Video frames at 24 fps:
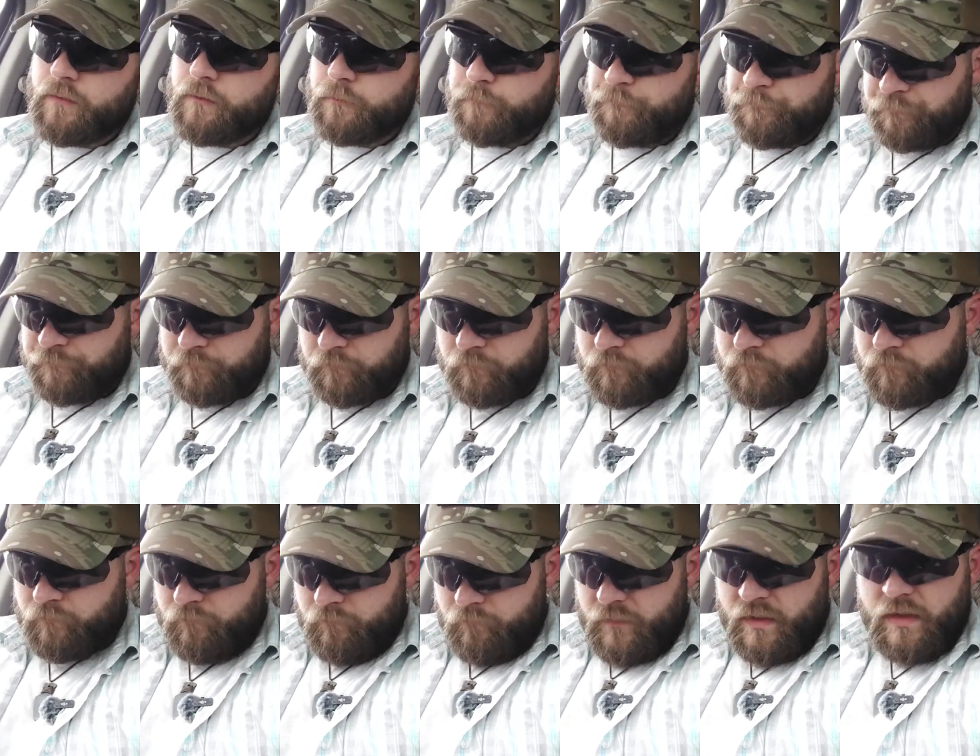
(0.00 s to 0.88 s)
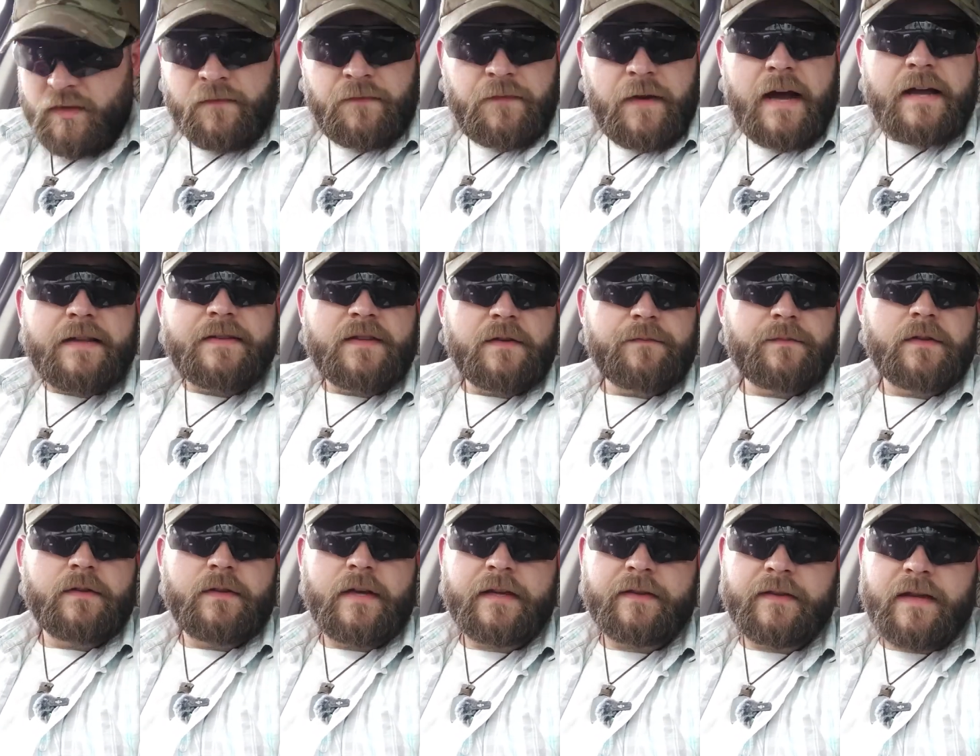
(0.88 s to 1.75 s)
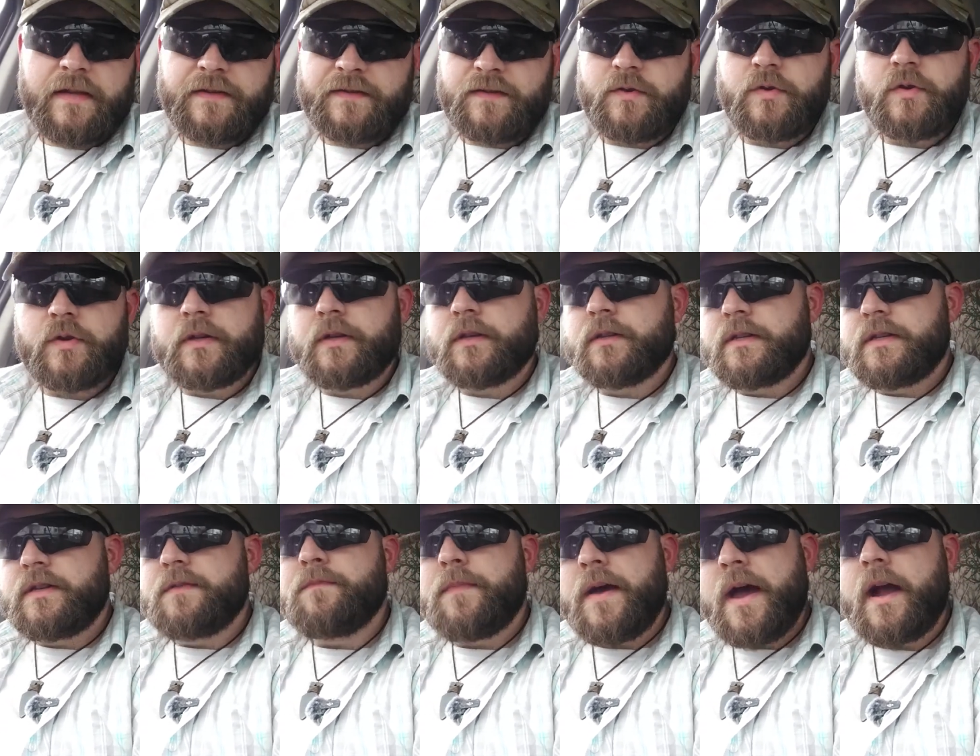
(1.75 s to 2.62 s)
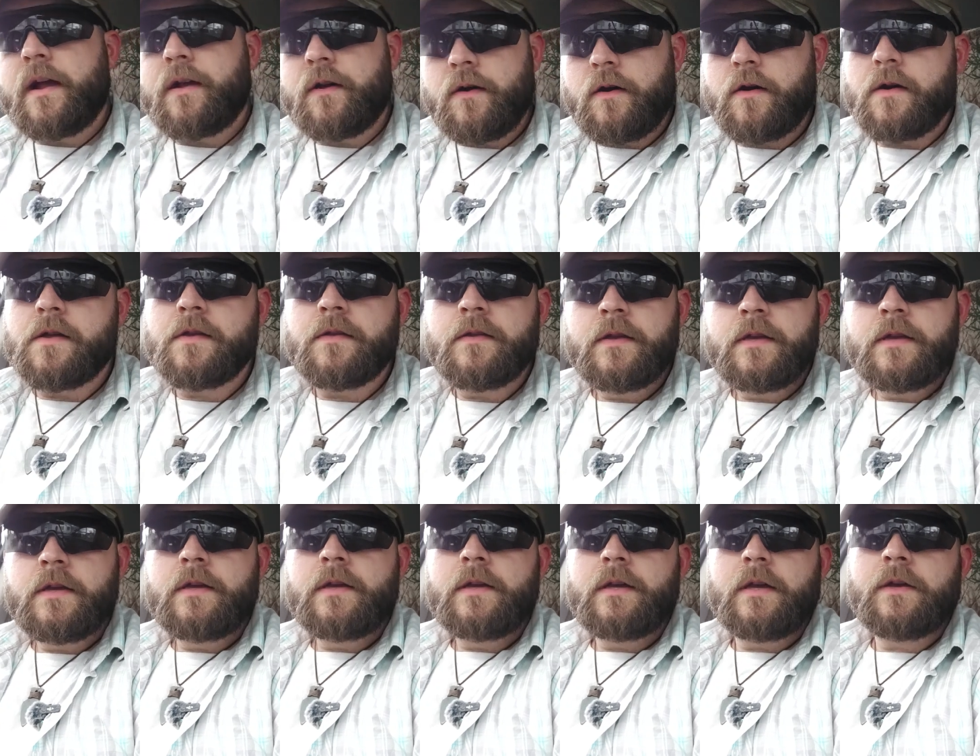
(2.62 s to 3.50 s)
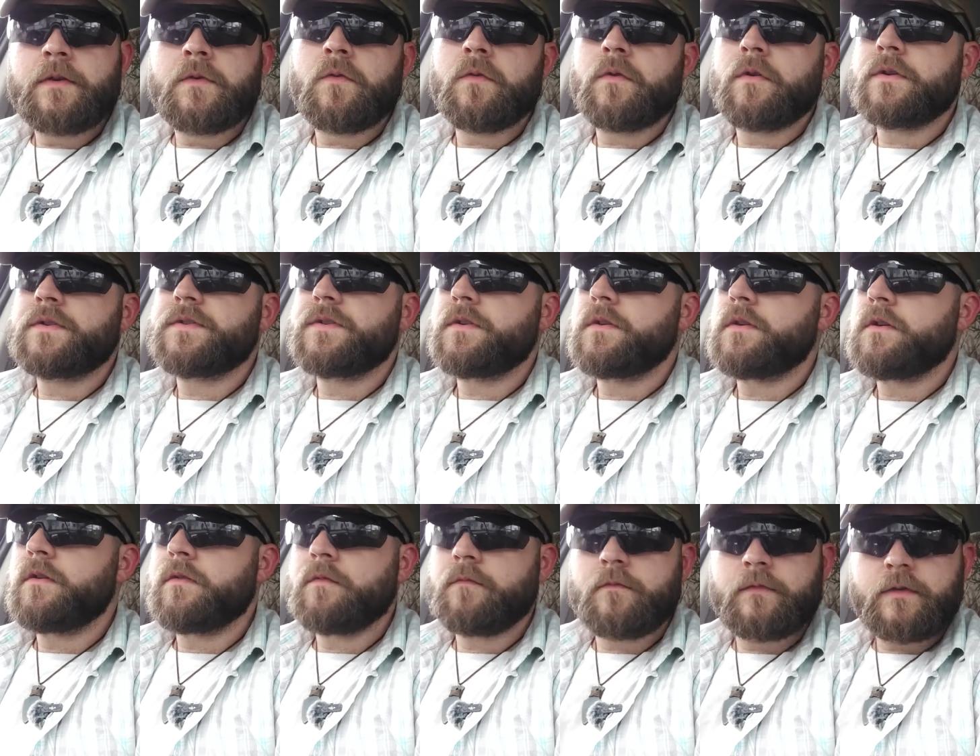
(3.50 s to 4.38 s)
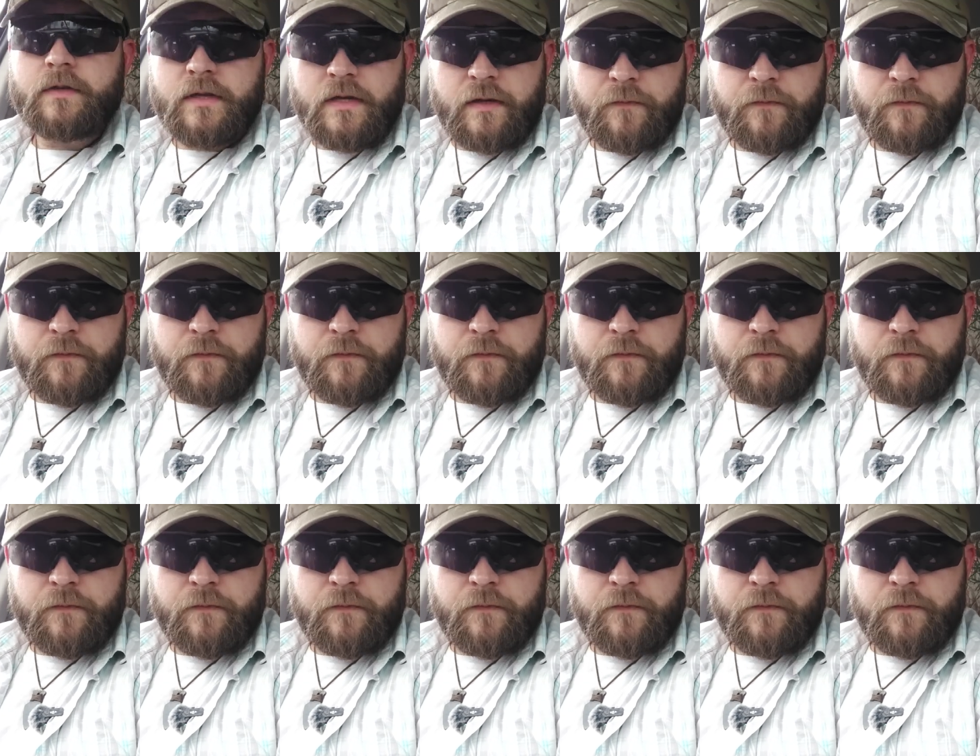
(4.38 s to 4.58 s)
to find something like that so you can lean back on in order to